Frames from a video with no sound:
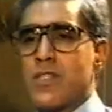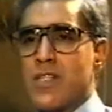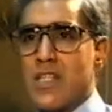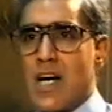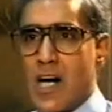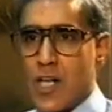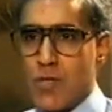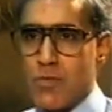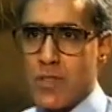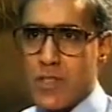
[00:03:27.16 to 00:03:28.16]
was this
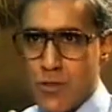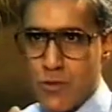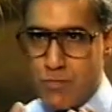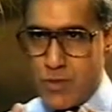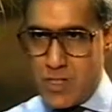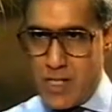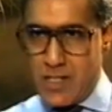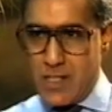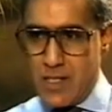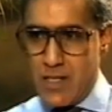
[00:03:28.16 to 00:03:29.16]
argument that you
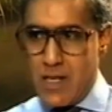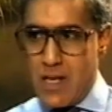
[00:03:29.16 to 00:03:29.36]
presented